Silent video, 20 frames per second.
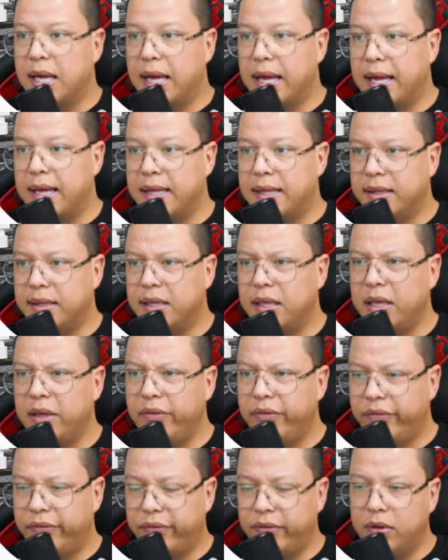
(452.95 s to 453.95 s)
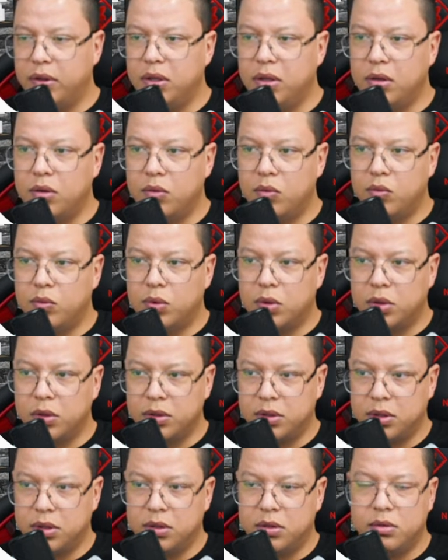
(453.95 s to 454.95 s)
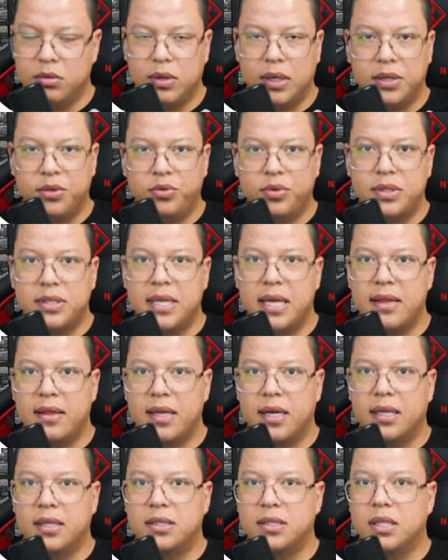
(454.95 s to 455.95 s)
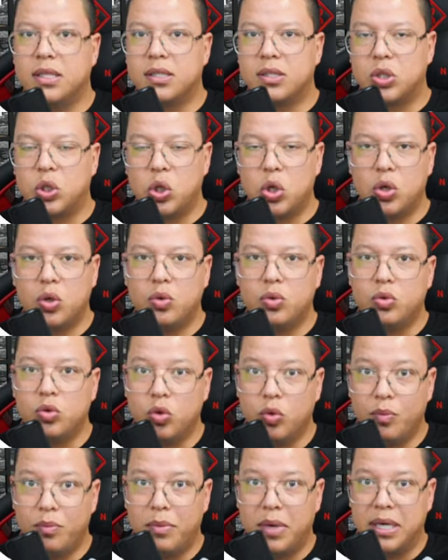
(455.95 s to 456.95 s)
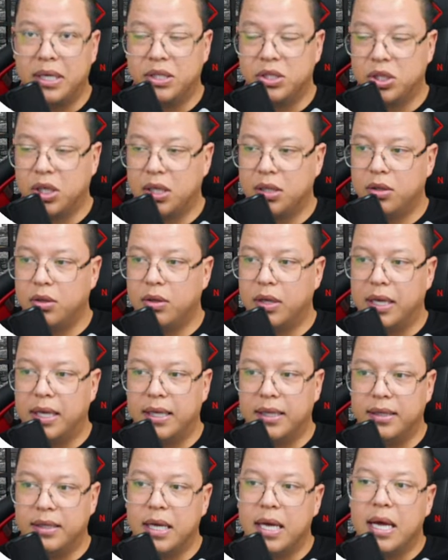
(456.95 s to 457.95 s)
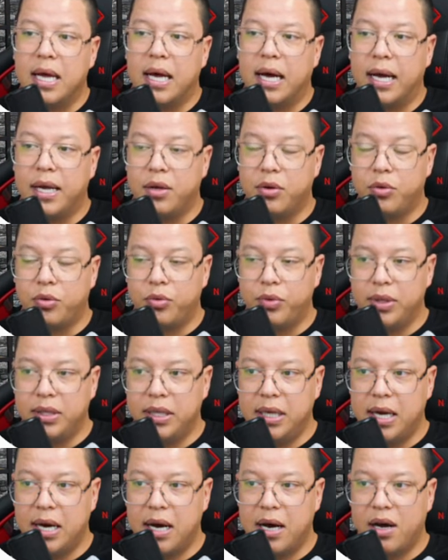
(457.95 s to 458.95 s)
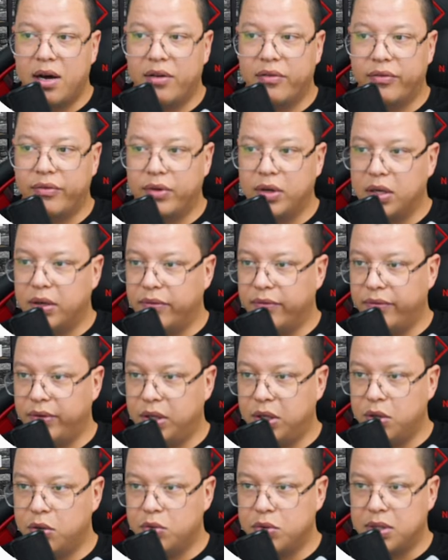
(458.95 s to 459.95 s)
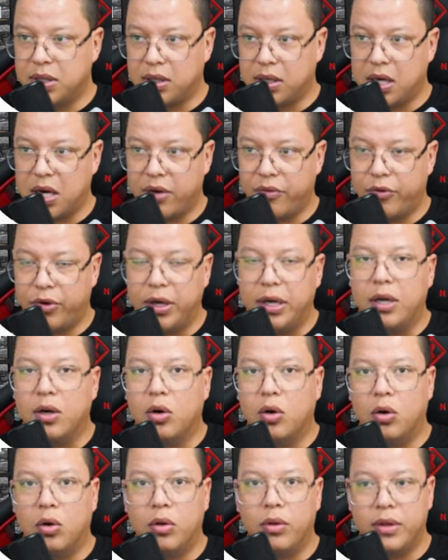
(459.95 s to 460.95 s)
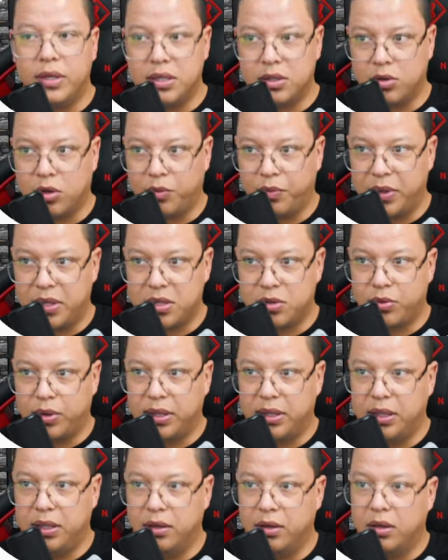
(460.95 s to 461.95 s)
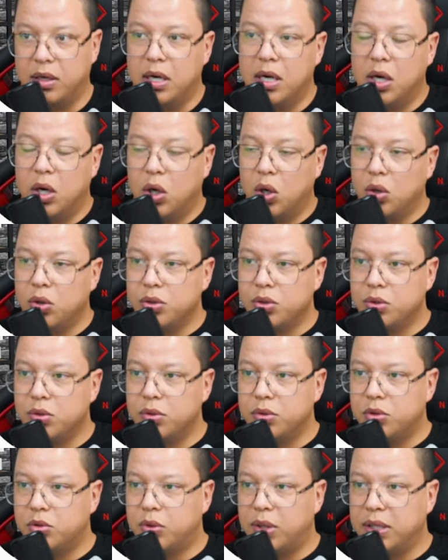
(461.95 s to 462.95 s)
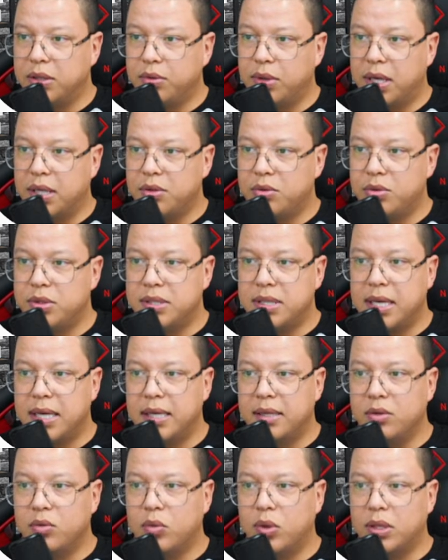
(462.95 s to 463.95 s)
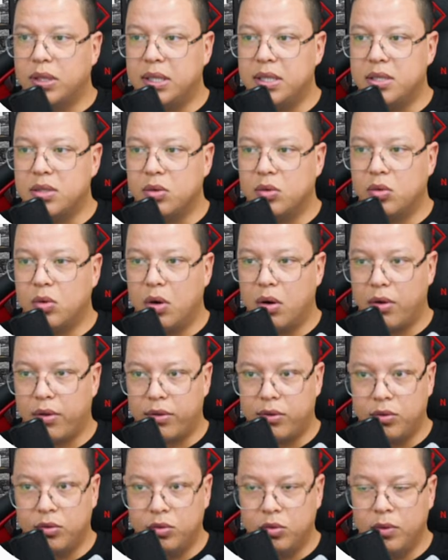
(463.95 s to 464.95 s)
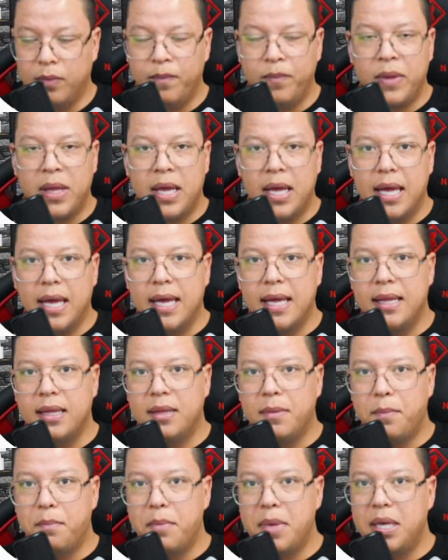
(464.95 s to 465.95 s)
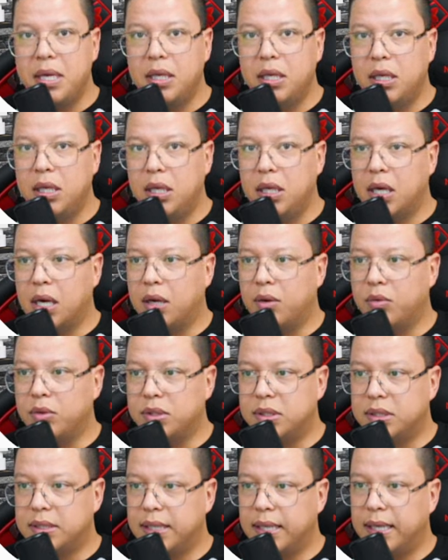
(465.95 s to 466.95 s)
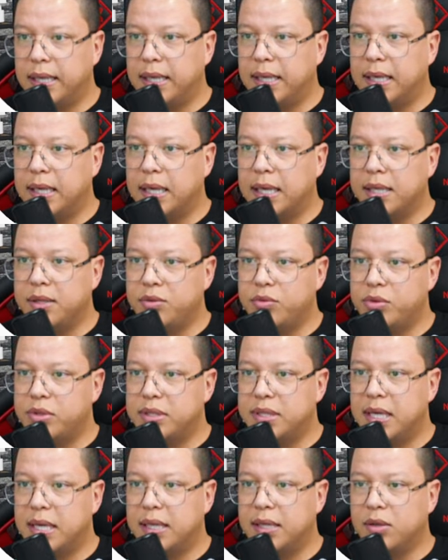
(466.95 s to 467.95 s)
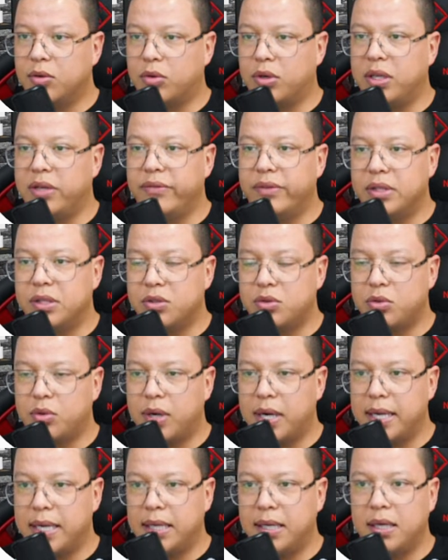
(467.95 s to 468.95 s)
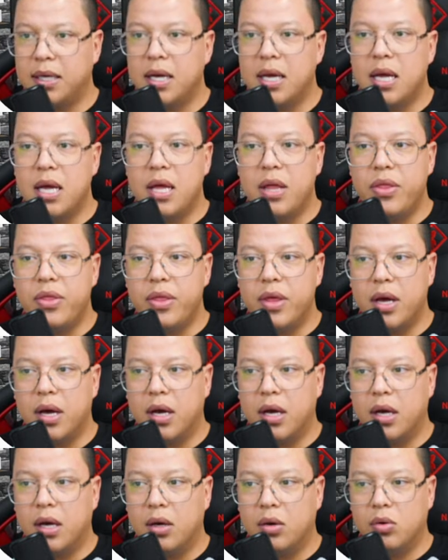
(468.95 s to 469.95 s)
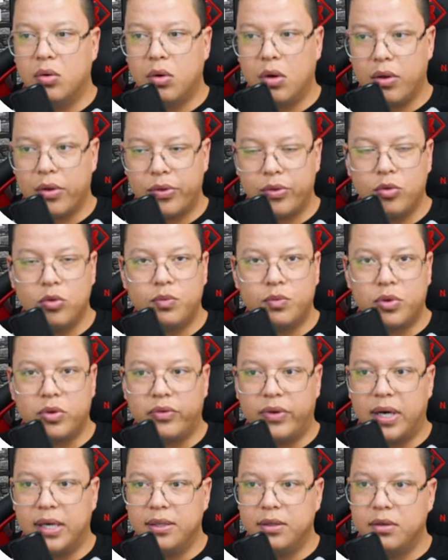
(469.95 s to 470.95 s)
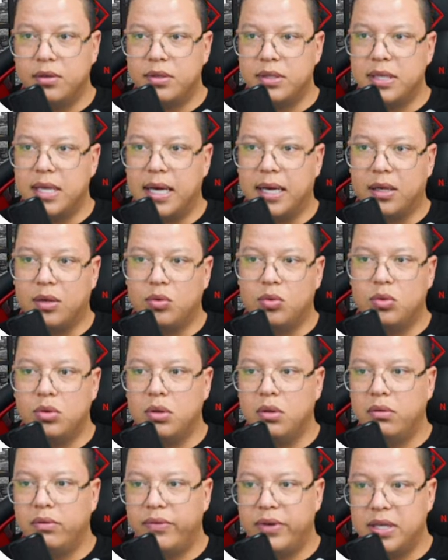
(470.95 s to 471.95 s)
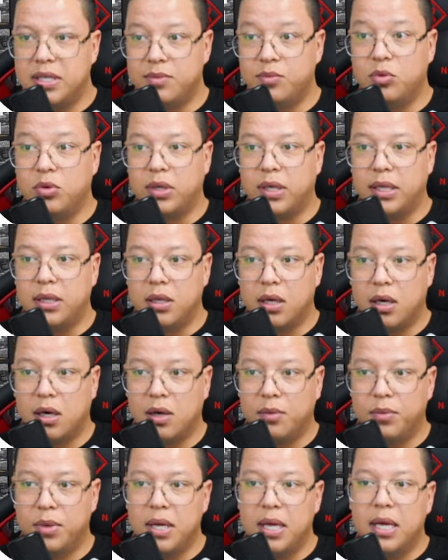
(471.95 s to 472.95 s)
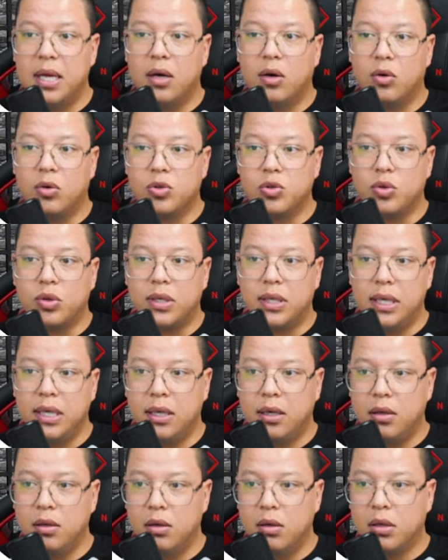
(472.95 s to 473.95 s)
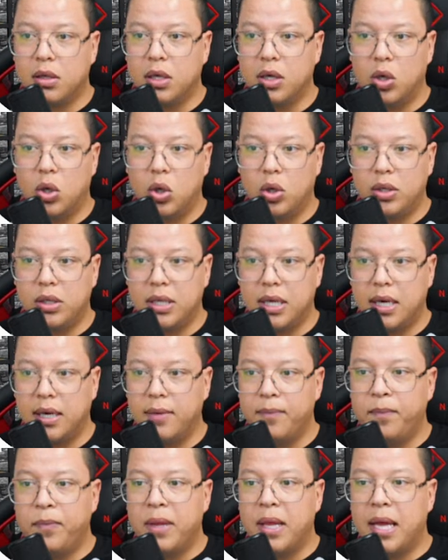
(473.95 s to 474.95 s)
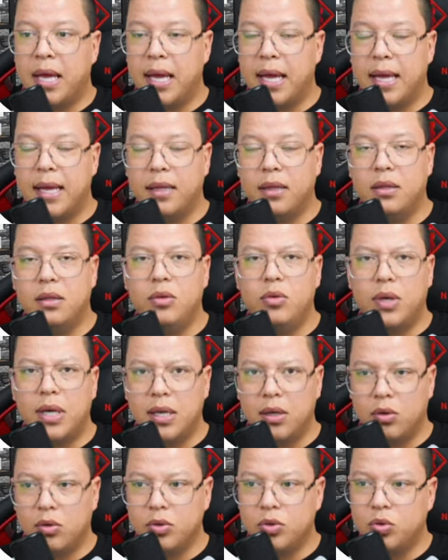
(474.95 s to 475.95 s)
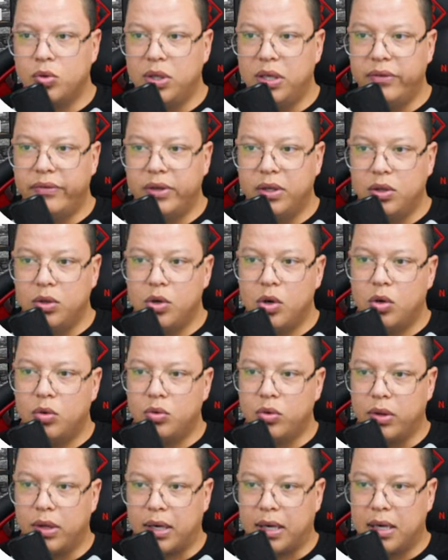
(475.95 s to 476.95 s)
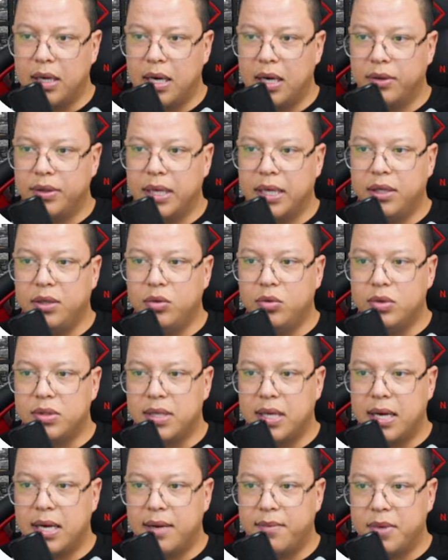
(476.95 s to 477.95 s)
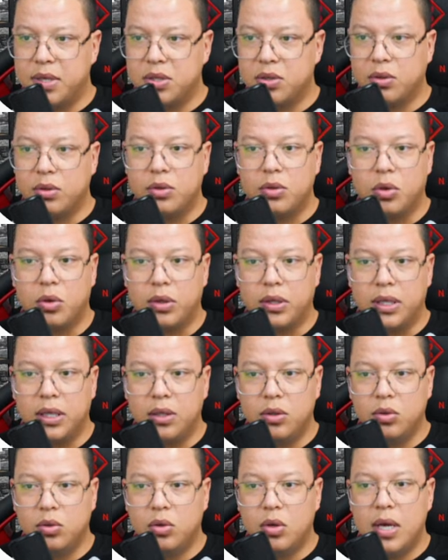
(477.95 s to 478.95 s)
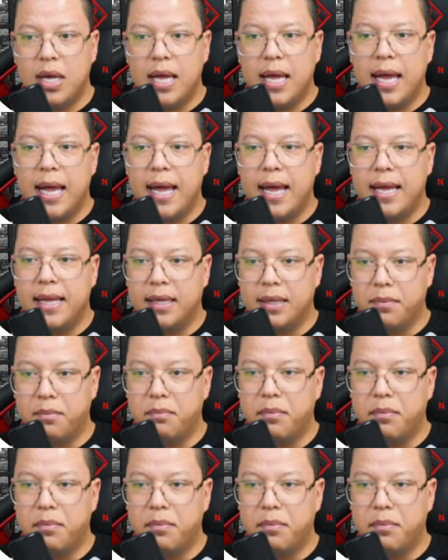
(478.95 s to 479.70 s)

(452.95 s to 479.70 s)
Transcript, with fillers: And if you want to understand that, just go to my channel, and I already have videos covering all these topics right here. Also try to understand what is OAuth2, and mainly I would say understand or even trying the OAuth2 providers like Google, Facebook, GitHub, also Keycloak, Okta, and you can also even go to the cloud and use Amazon Cognito and